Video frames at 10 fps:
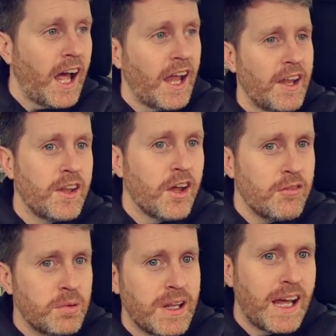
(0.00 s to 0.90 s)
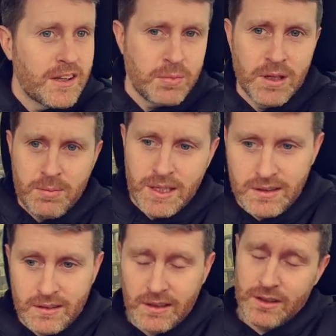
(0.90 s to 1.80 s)
And I've been asked my
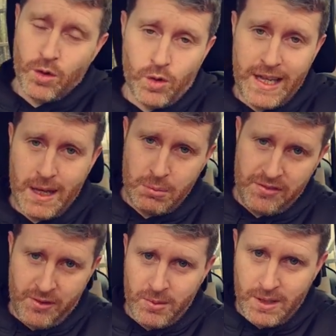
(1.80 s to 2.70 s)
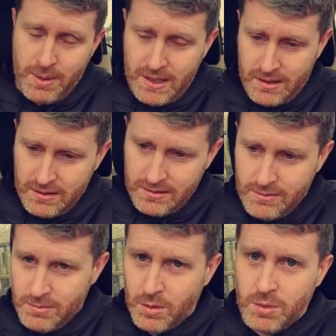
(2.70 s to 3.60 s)
opinion. Don't hate me for my opinion,
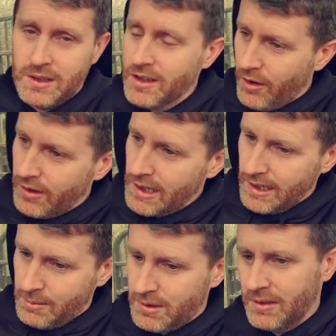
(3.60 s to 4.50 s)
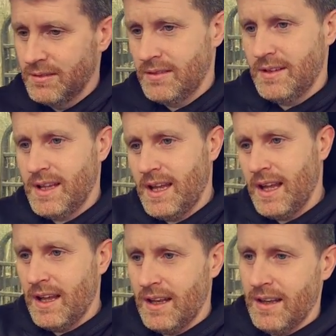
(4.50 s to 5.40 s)
but with the current climate
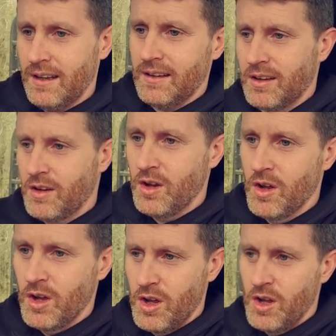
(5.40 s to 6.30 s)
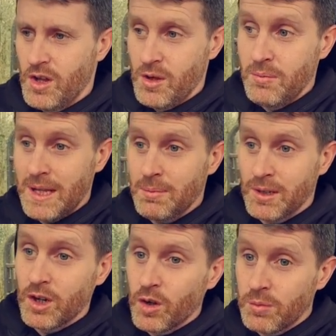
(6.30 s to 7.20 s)
and
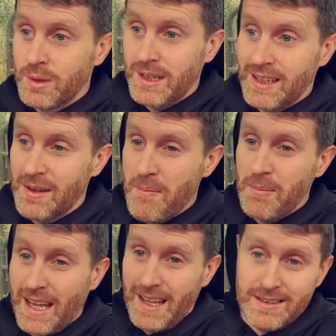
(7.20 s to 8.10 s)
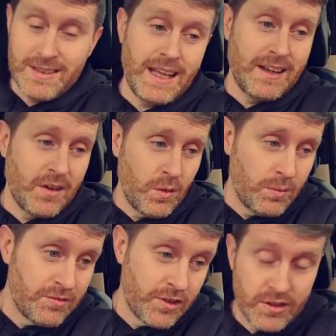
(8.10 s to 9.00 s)
people could be made stay at
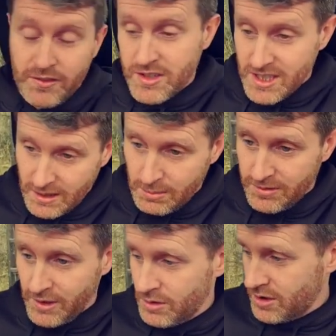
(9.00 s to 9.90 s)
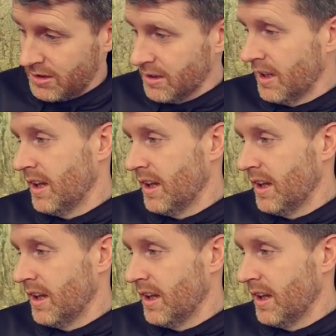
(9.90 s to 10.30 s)
home for the foreseeable future,